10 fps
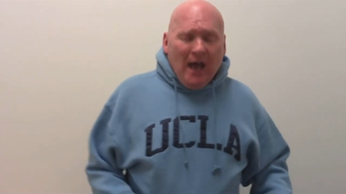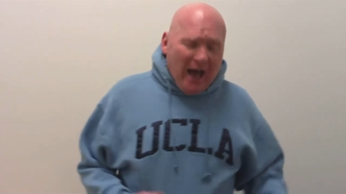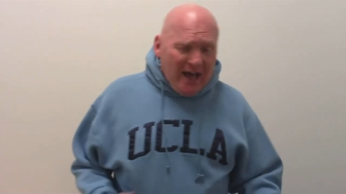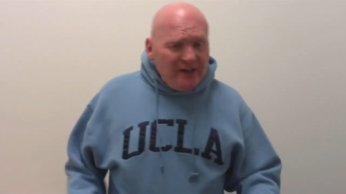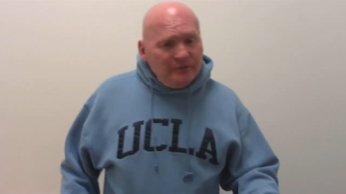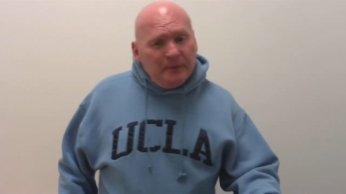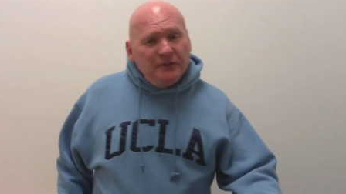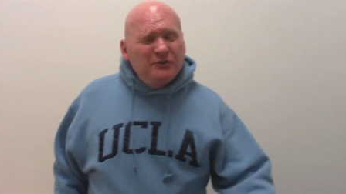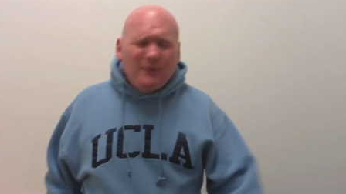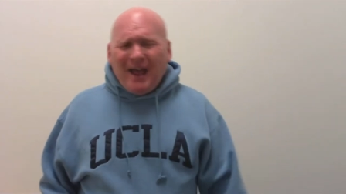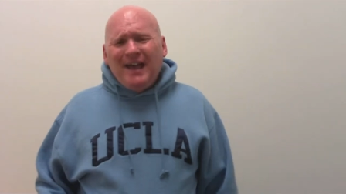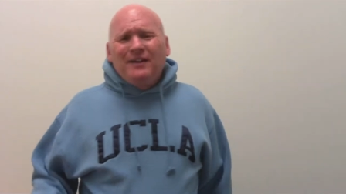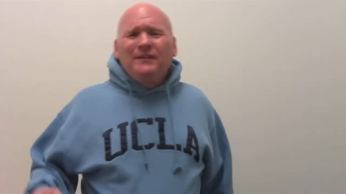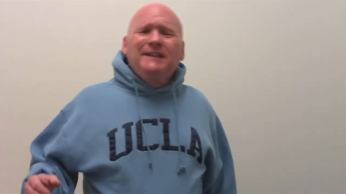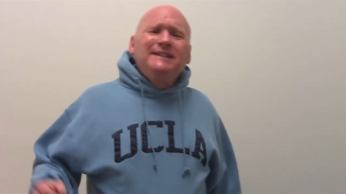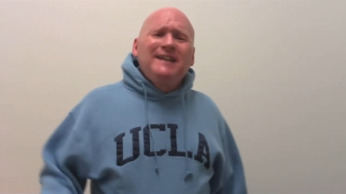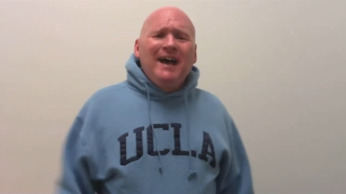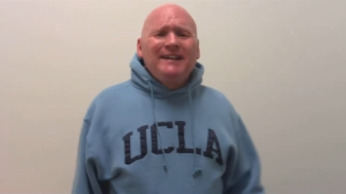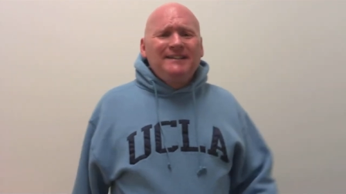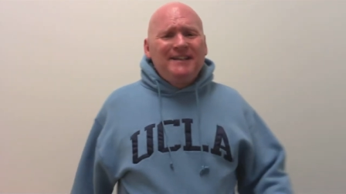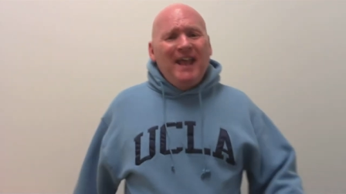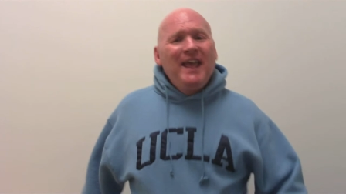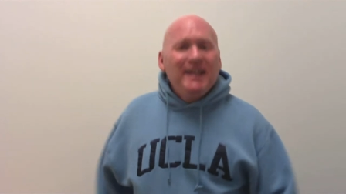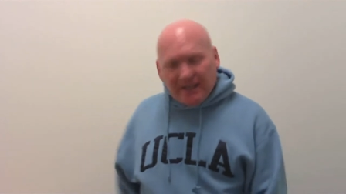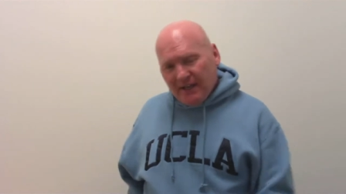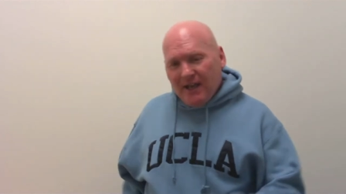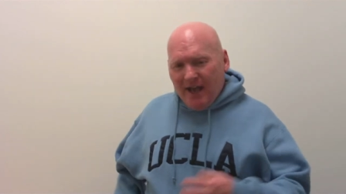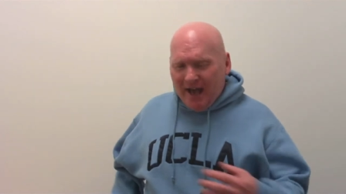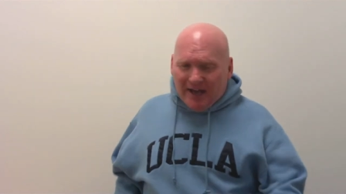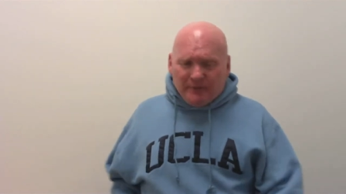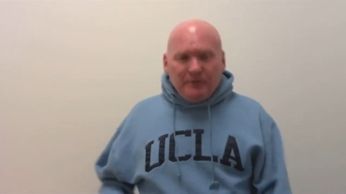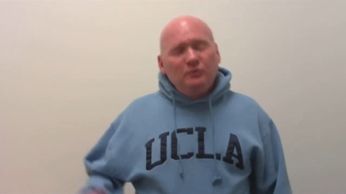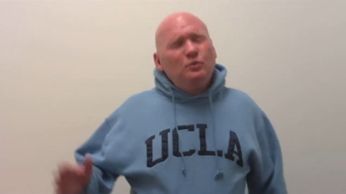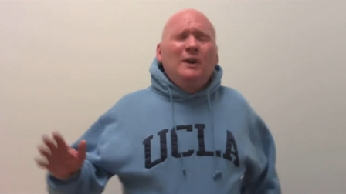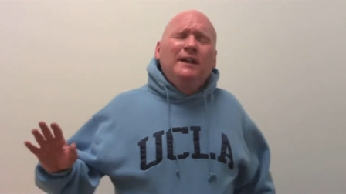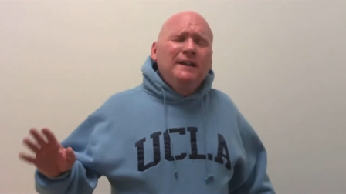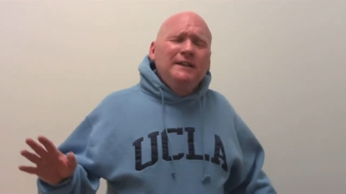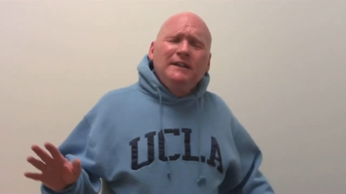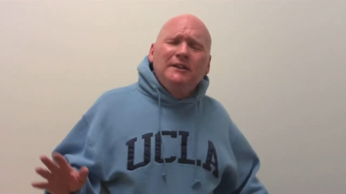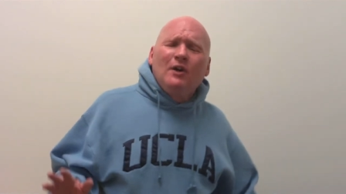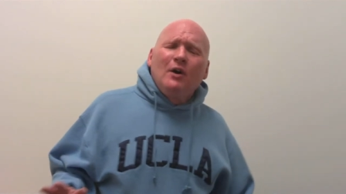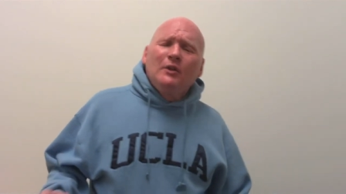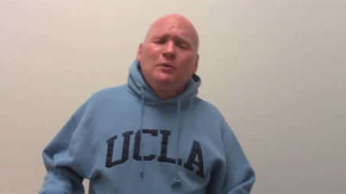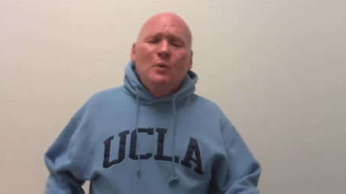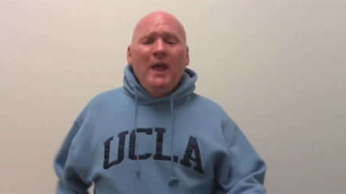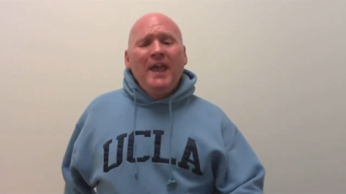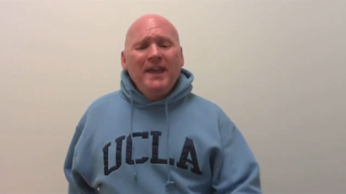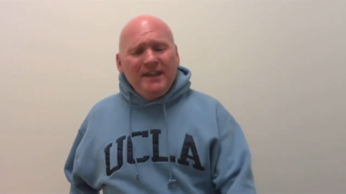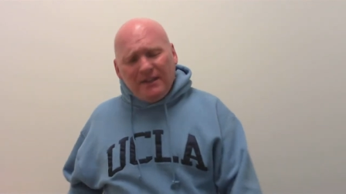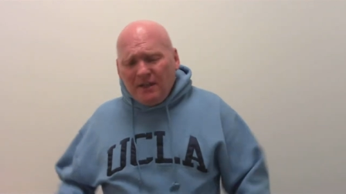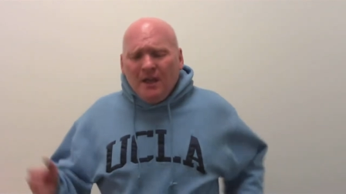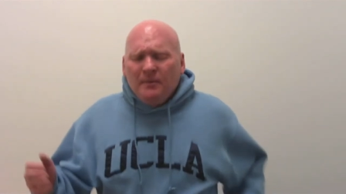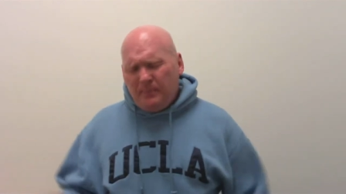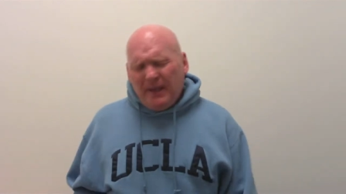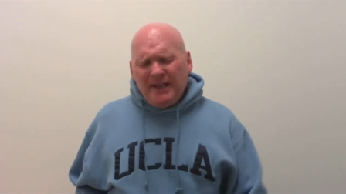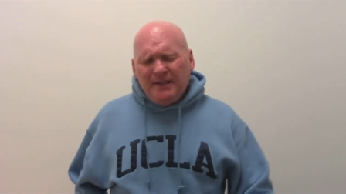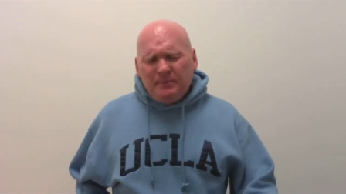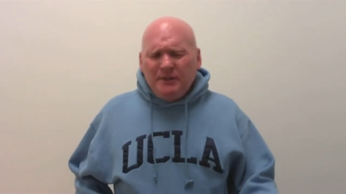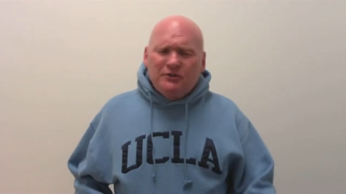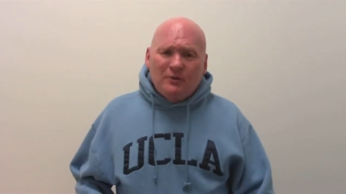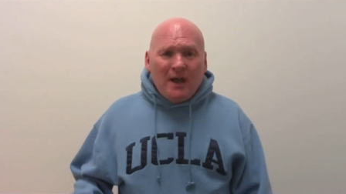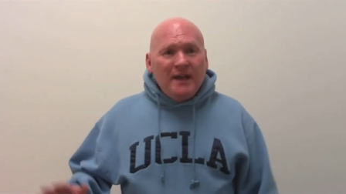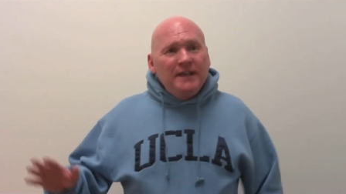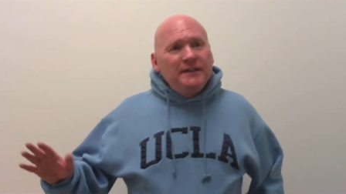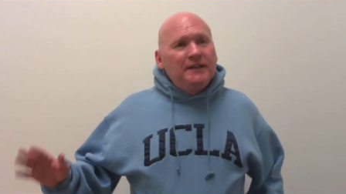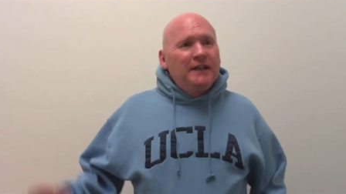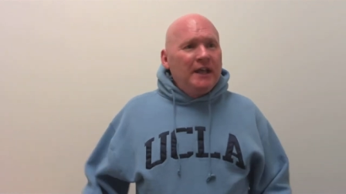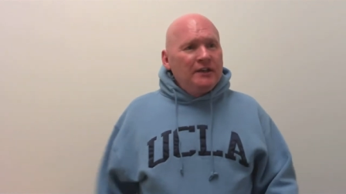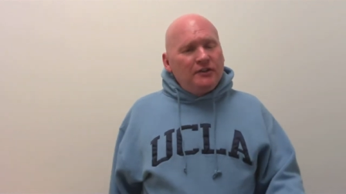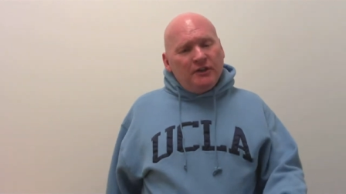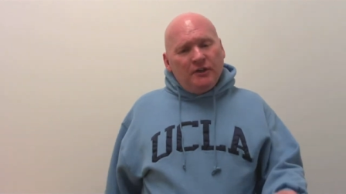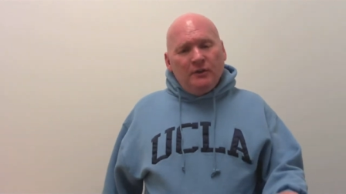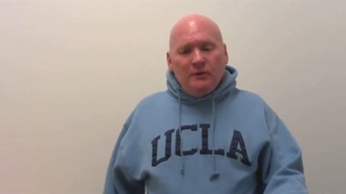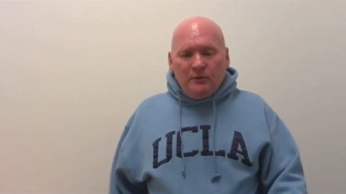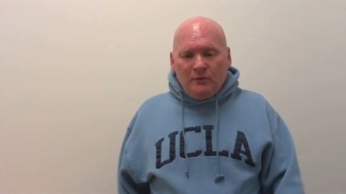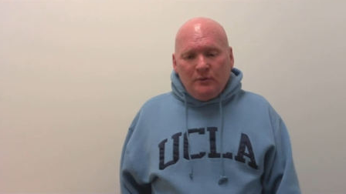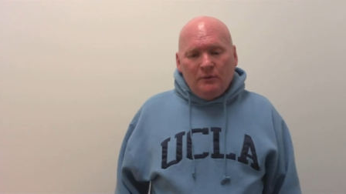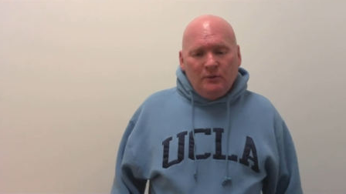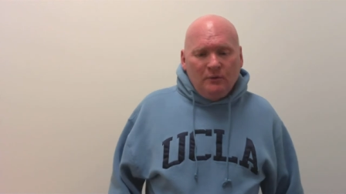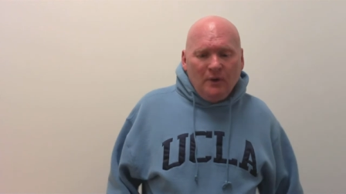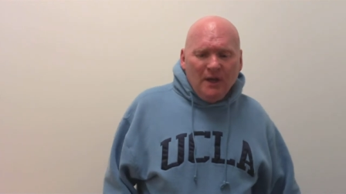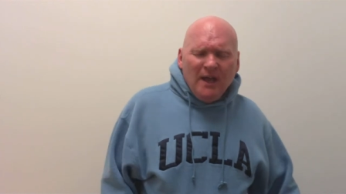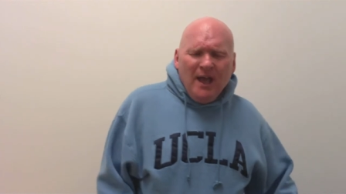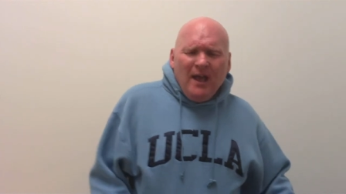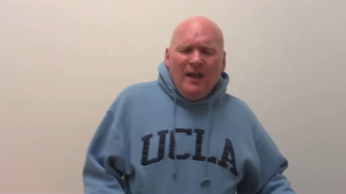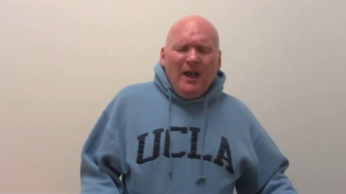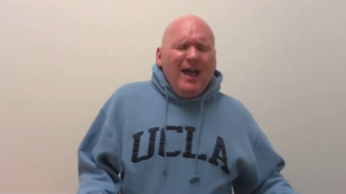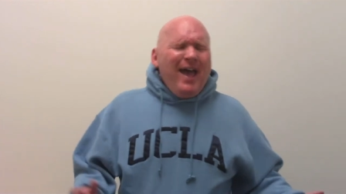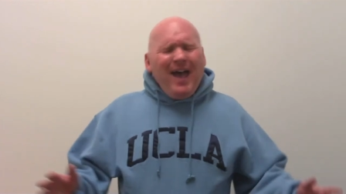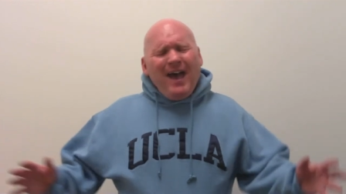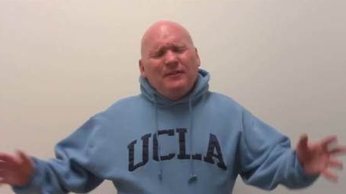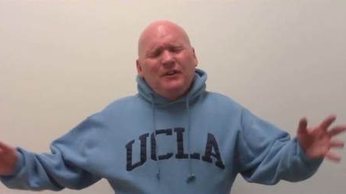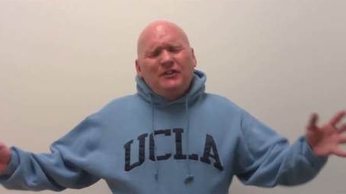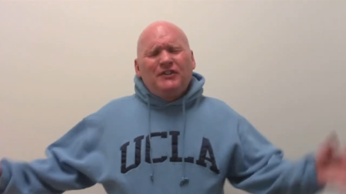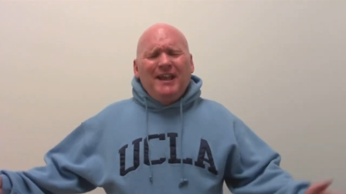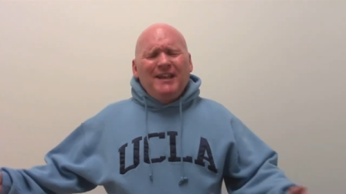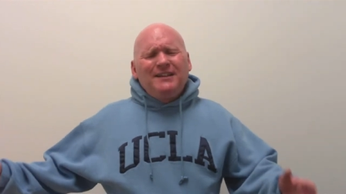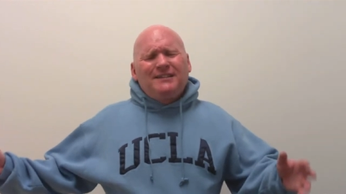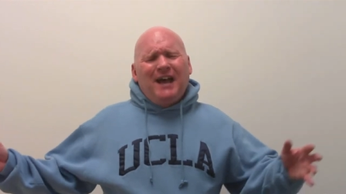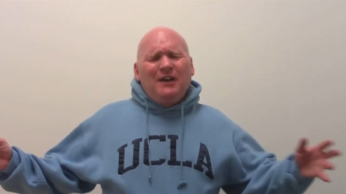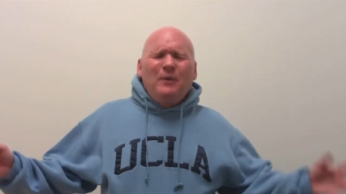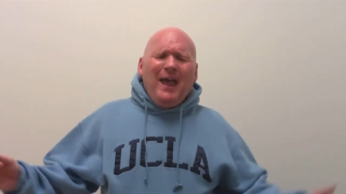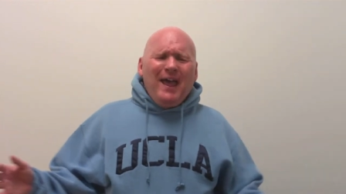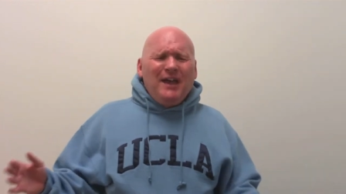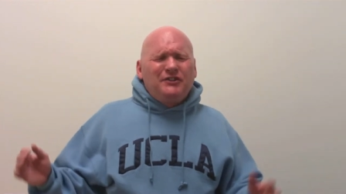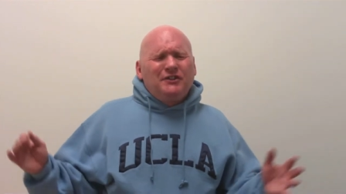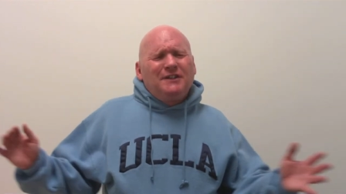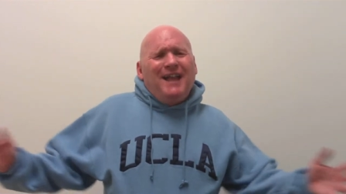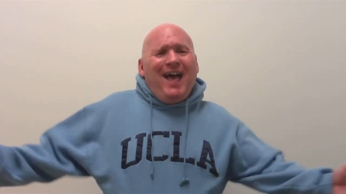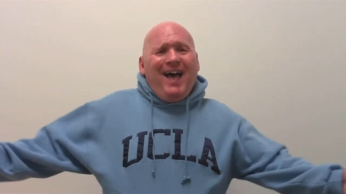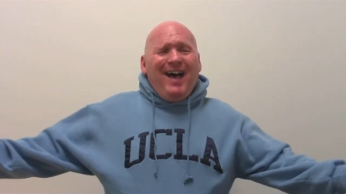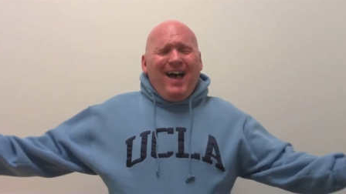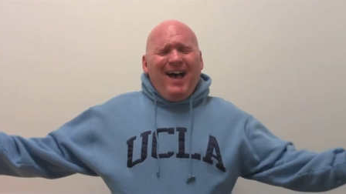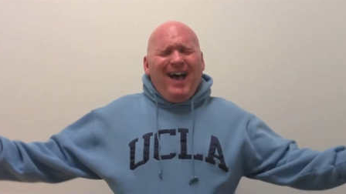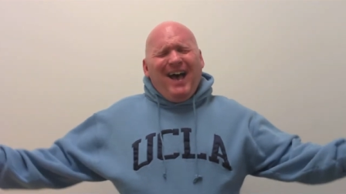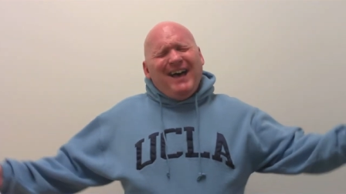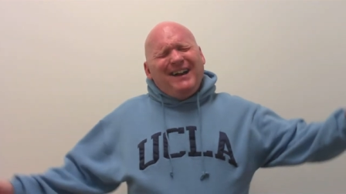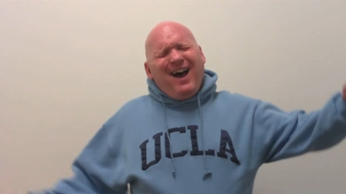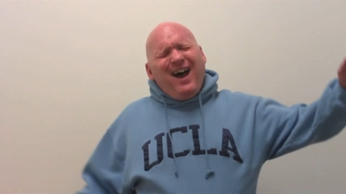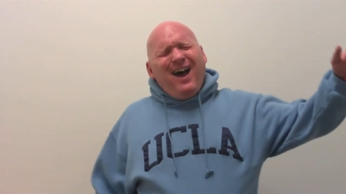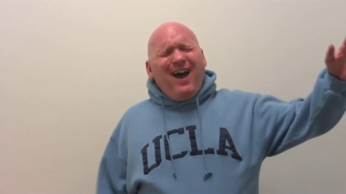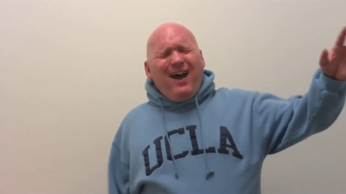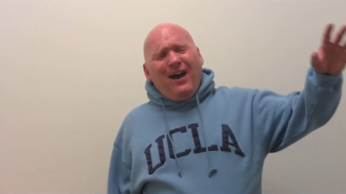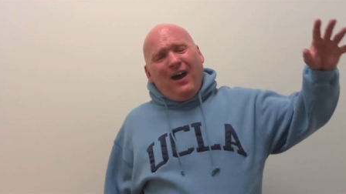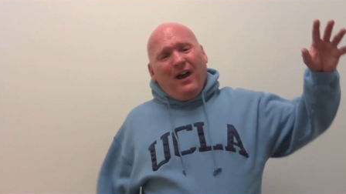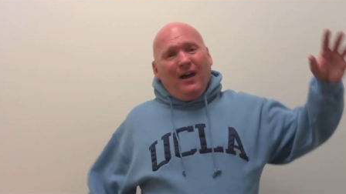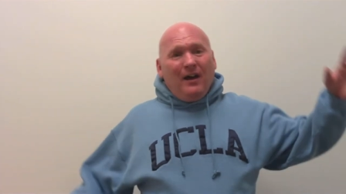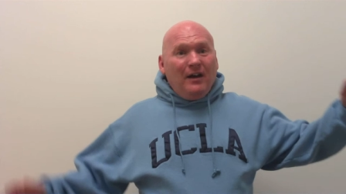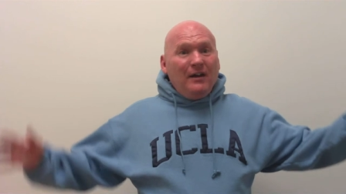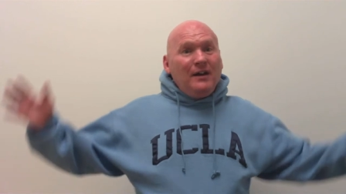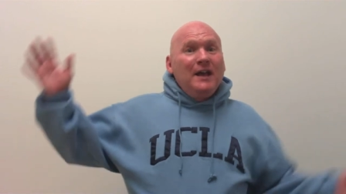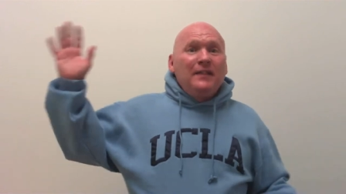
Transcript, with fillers: I've been traveling night and day. I've been running all the way, baby, trying to get to you. Ever since I read your letter,